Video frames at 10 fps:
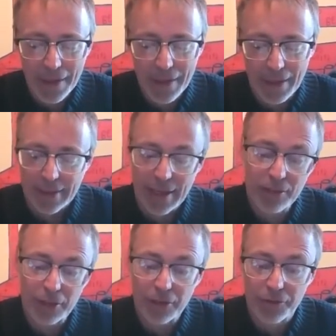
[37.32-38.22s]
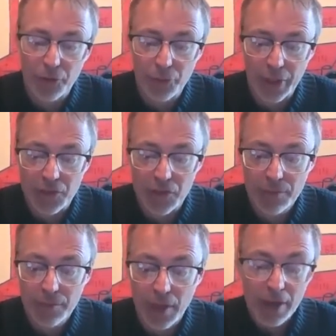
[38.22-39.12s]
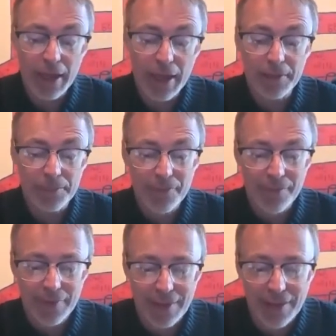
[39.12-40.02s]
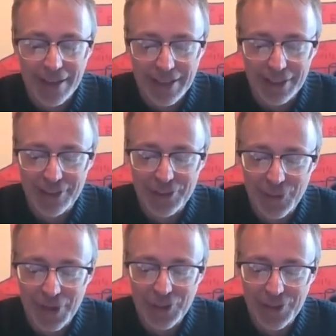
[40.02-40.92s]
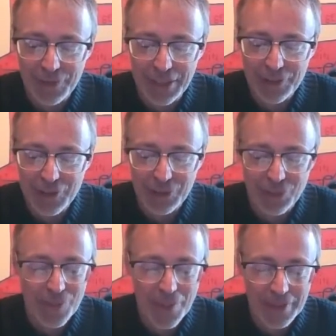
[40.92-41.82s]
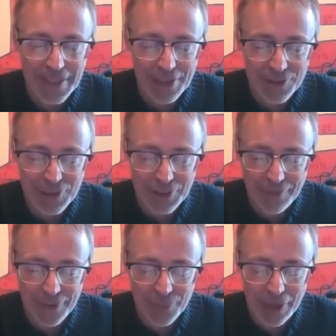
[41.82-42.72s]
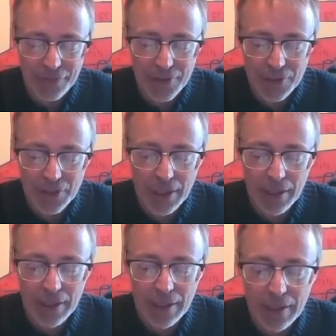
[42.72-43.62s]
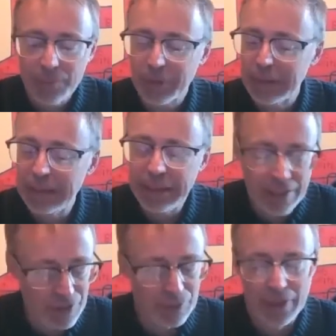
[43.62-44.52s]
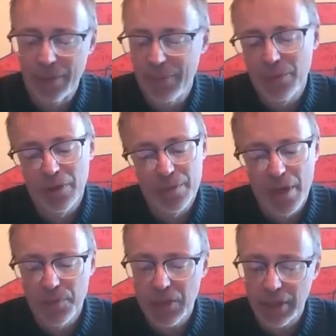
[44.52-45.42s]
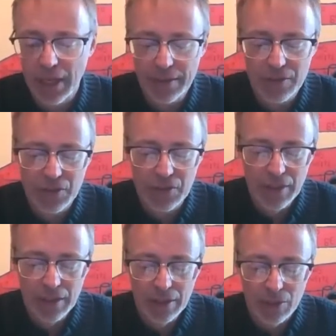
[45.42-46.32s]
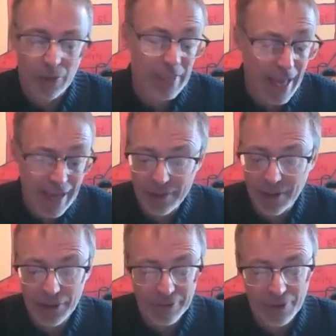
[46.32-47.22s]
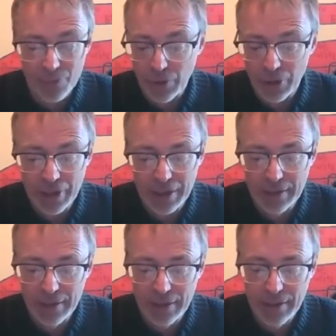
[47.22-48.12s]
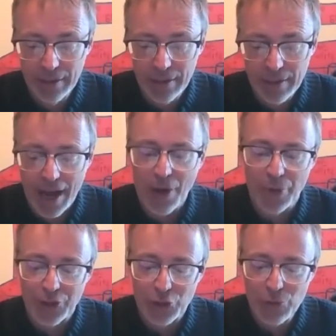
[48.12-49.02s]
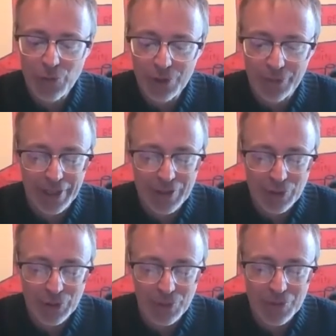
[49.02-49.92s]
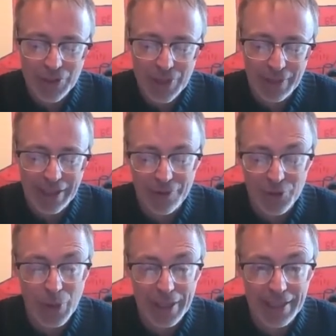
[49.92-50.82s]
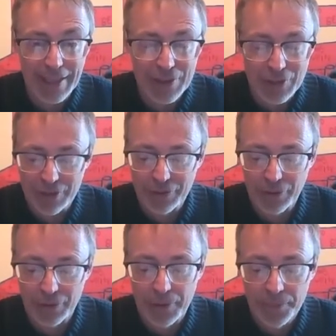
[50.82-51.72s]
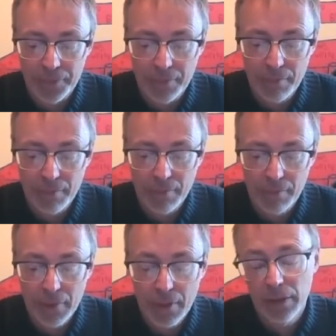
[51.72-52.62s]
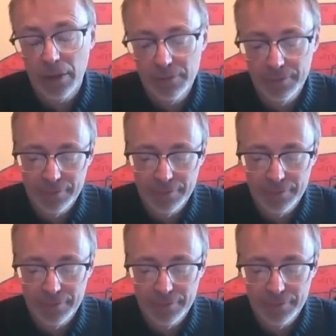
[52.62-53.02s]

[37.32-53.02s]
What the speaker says: At 9 o'clock, the phone rings. I'll get it. I yell in the direction of the kitchen, where Mom and Dad are still having breakfast. Please don't let it be one of Mom's clients or Dad calling from work. I wait 2 more rings so it won't seem like I was waiting next to the phone. Hello?